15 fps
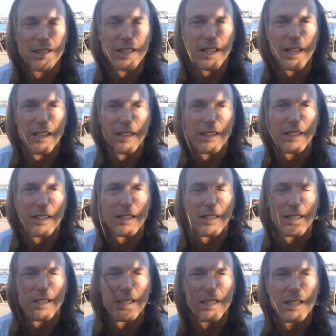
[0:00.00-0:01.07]
Yeah?
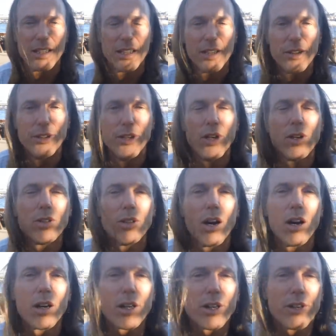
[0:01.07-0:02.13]
No
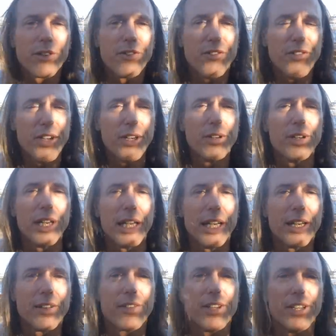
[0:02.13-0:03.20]
longer
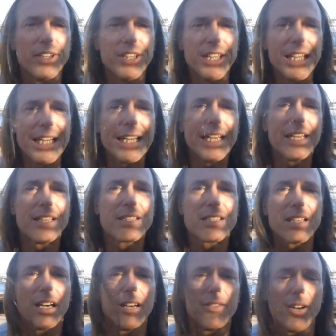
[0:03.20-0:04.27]
fearing the
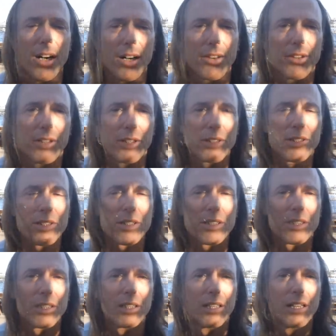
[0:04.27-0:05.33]
needs of others,
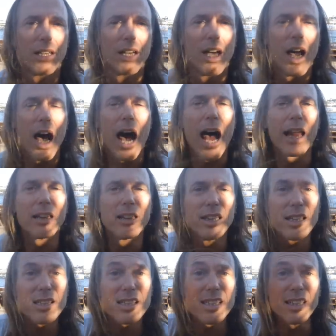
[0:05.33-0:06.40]
I
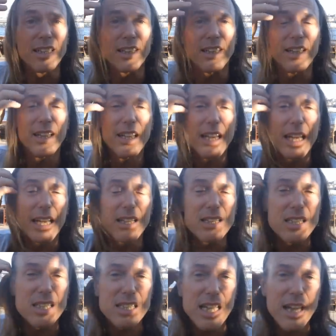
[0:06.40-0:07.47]
listen
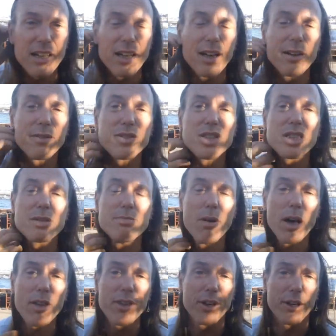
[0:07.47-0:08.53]
instead of
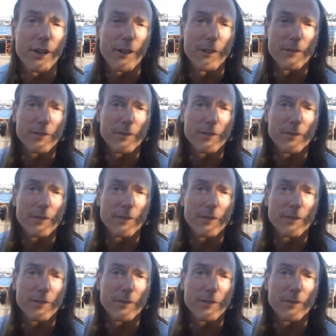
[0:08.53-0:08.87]
smother